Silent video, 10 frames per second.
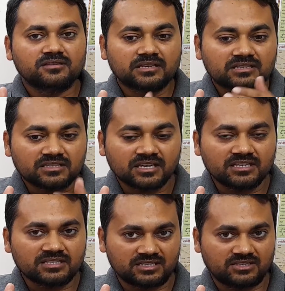the
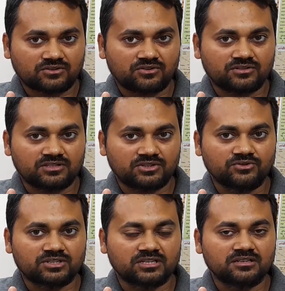change in the
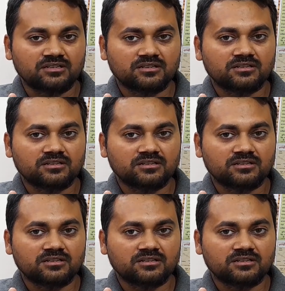constitution